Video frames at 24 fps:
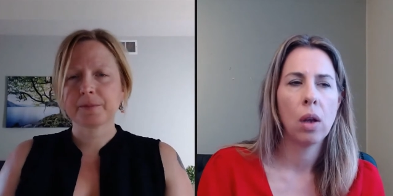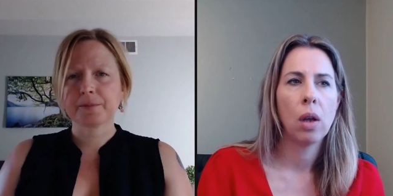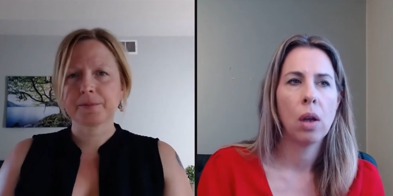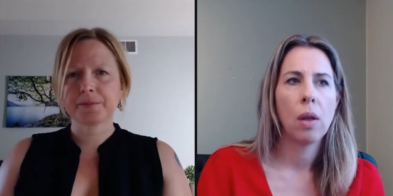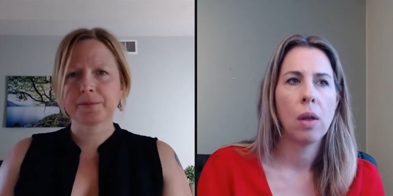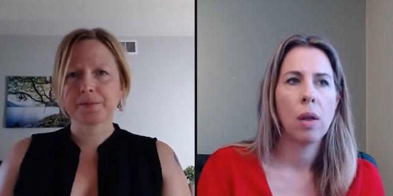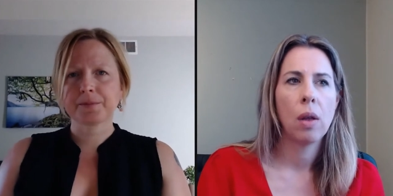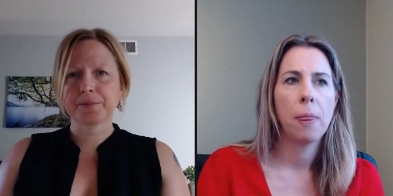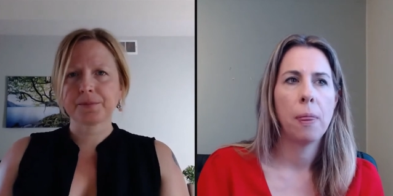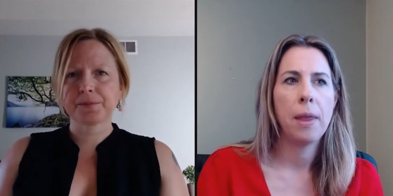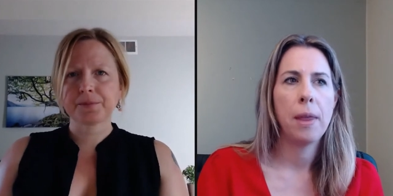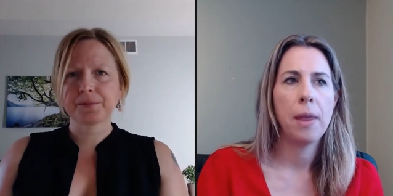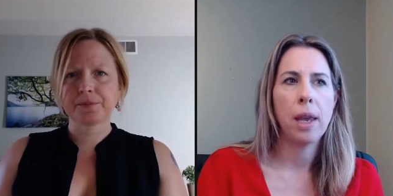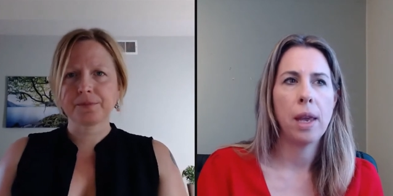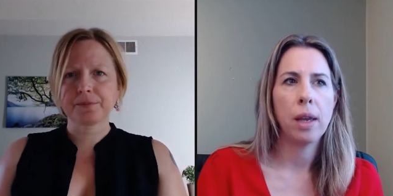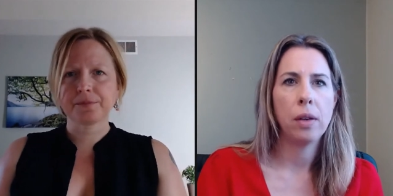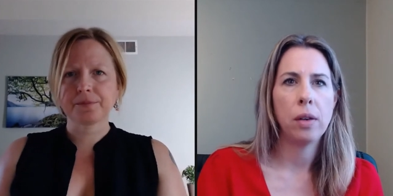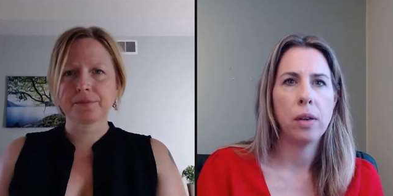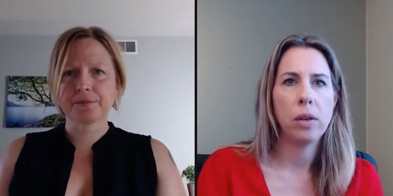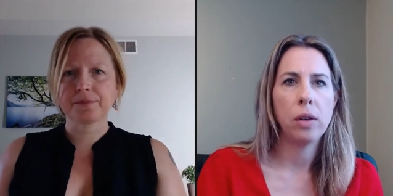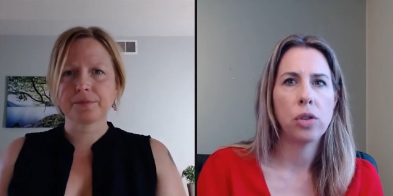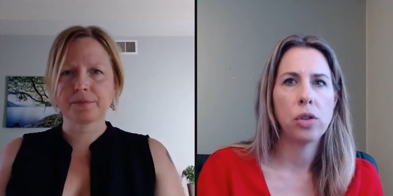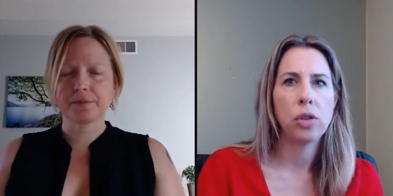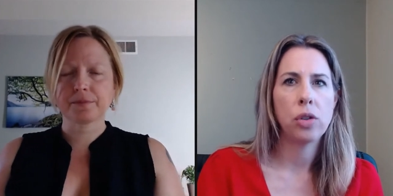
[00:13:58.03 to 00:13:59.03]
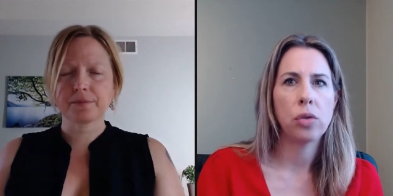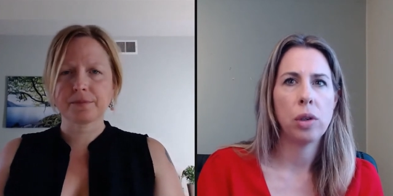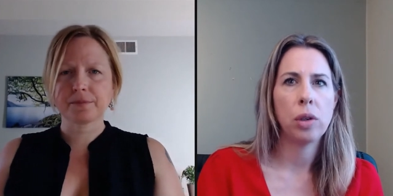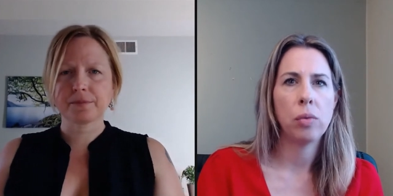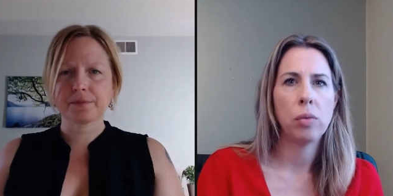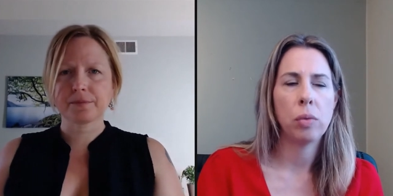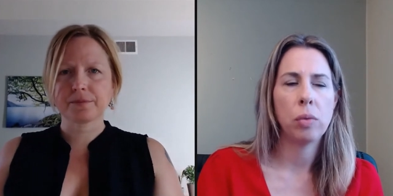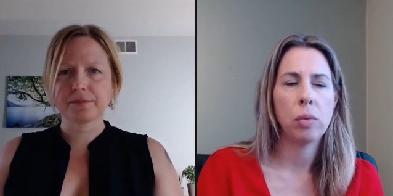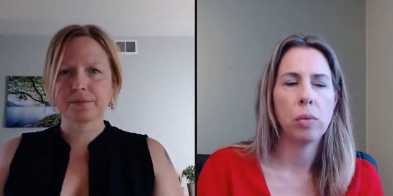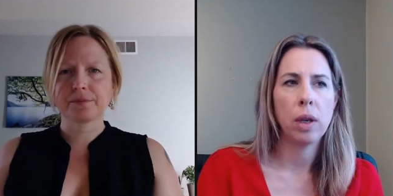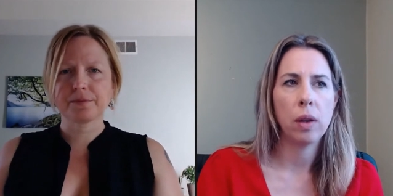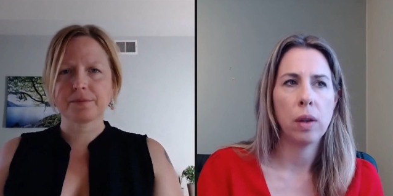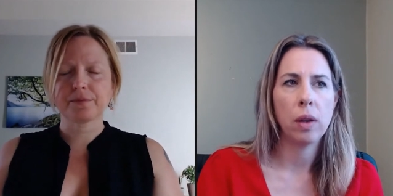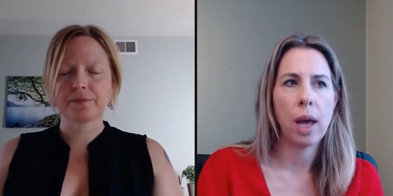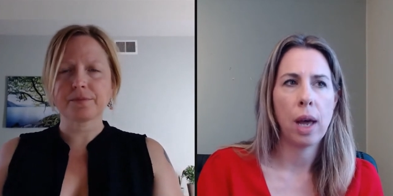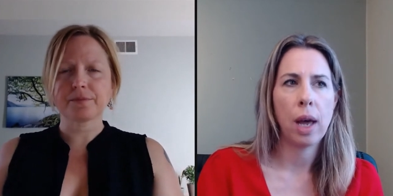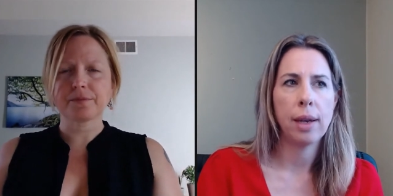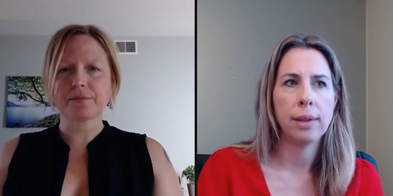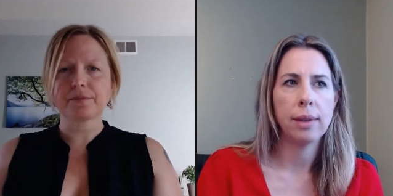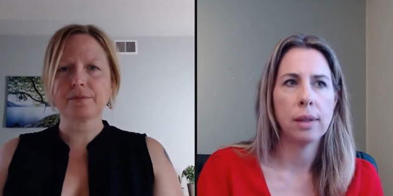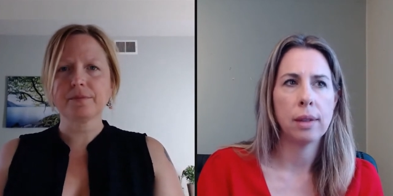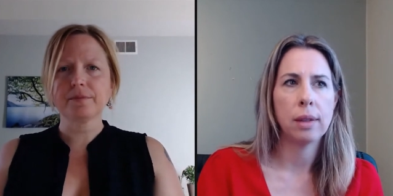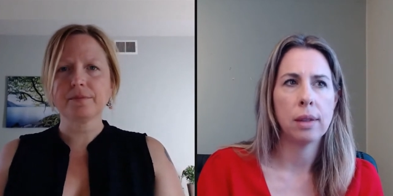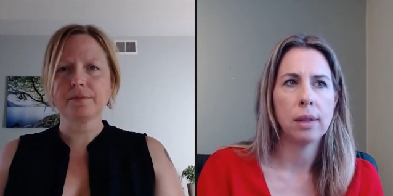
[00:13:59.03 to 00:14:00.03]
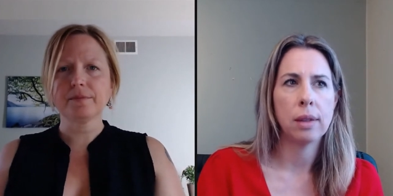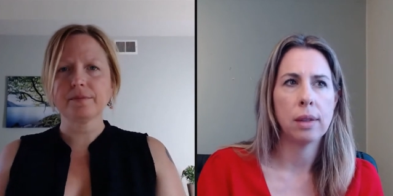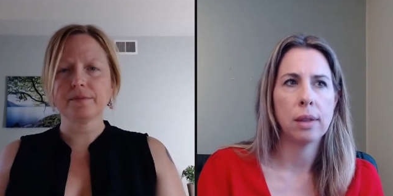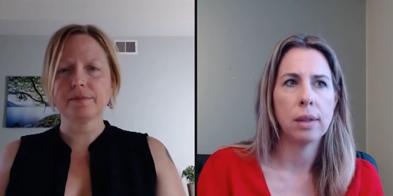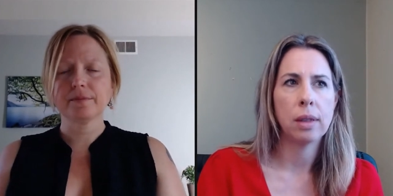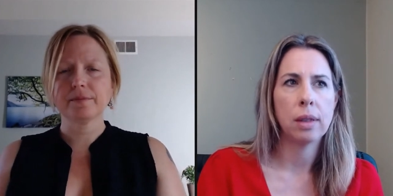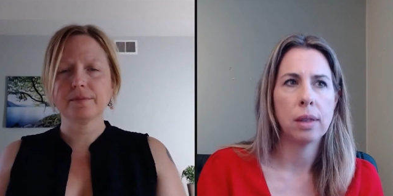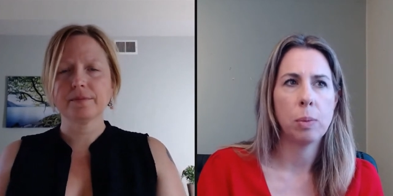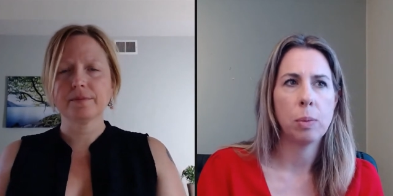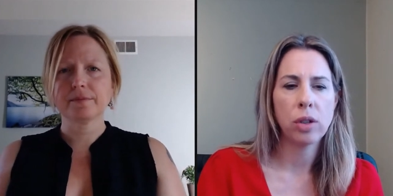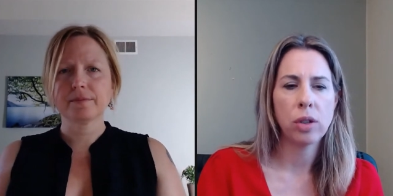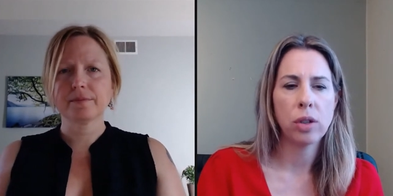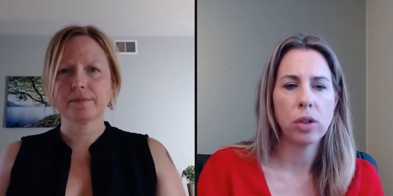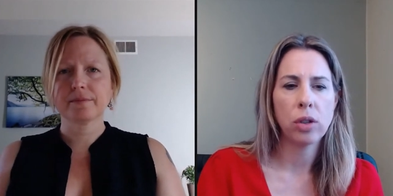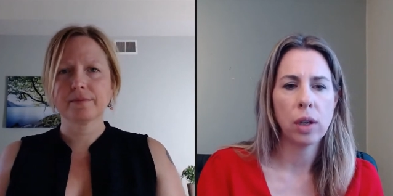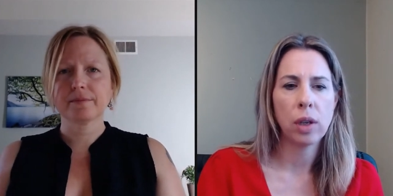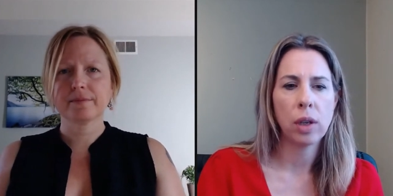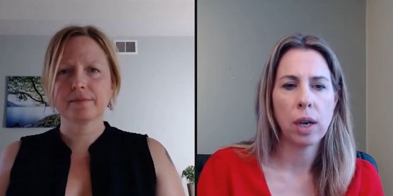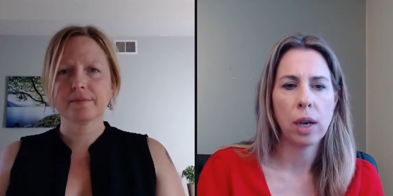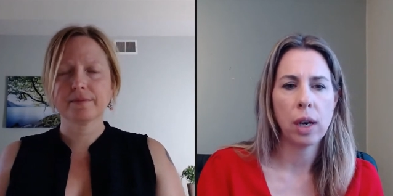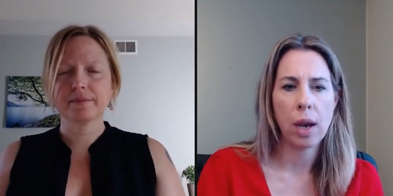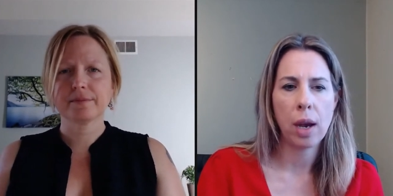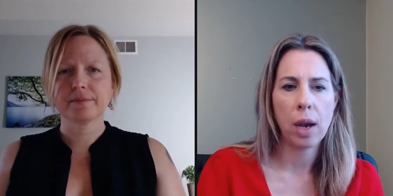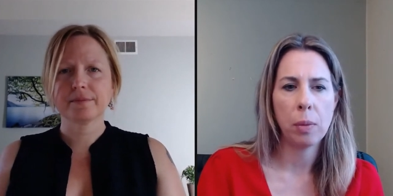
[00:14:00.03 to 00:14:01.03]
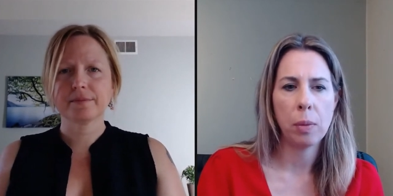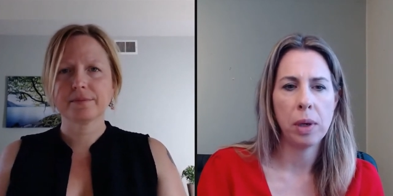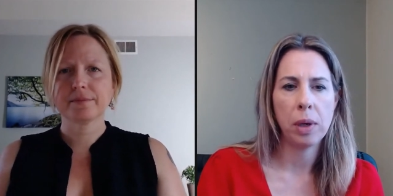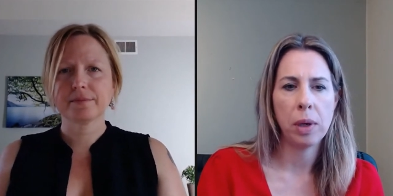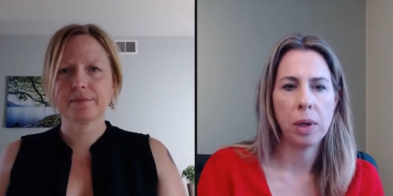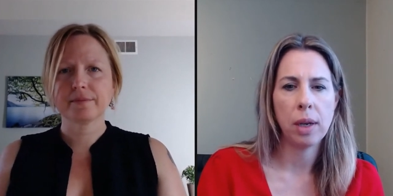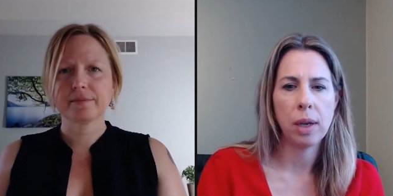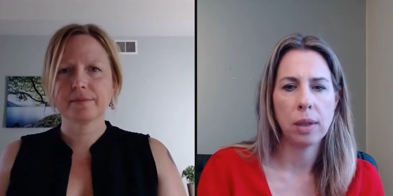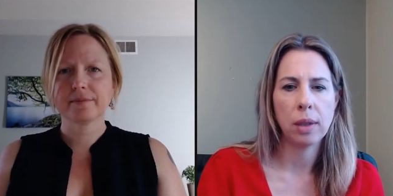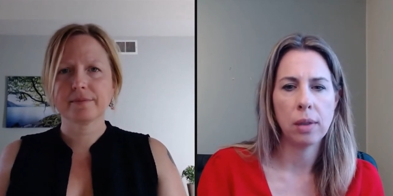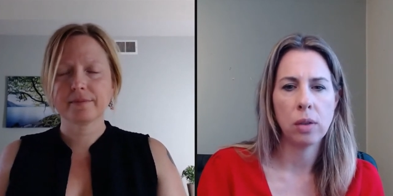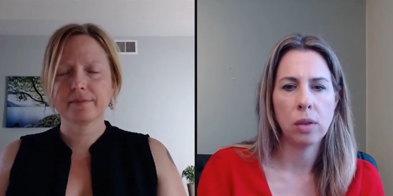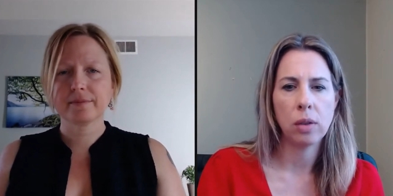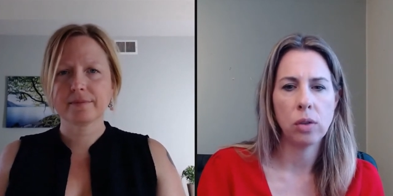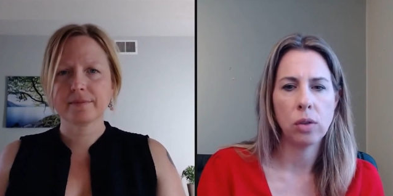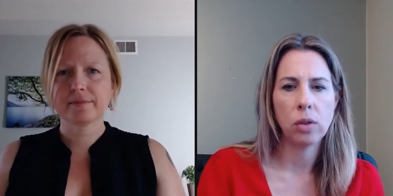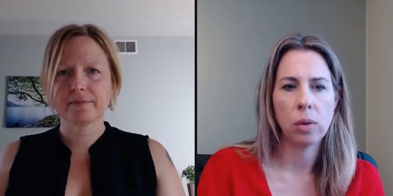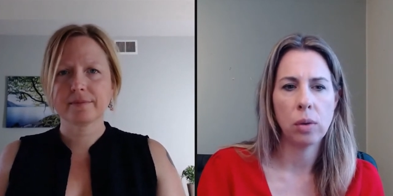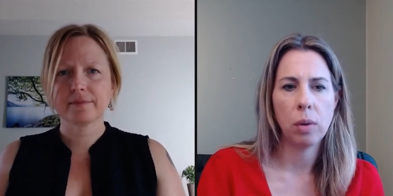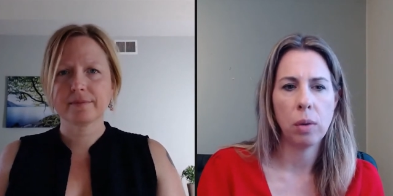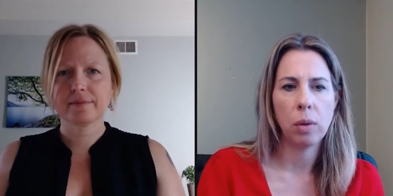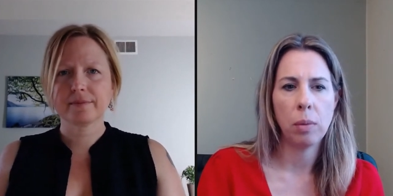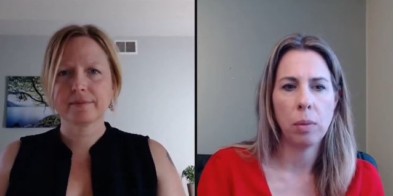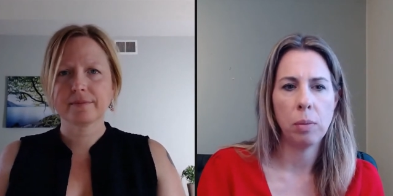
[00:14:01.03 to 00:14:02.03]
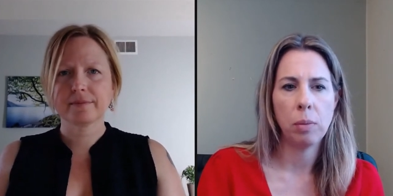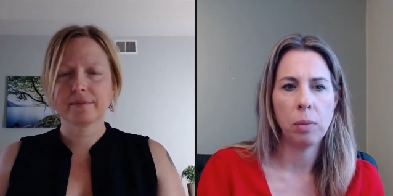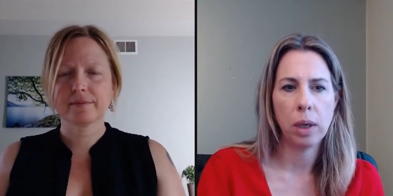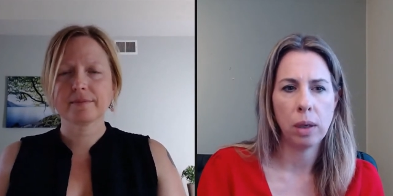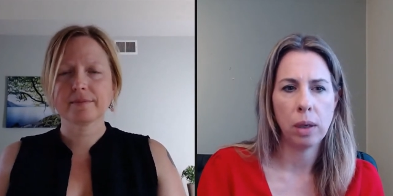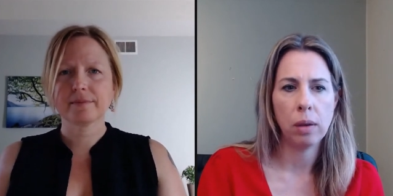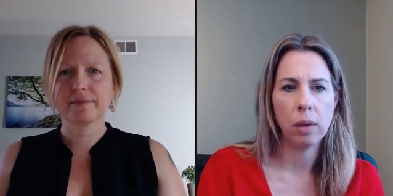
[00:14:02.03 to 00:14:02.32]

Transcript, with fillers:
Speaker 1: the industry realizes especially in iowa because it's such a, a big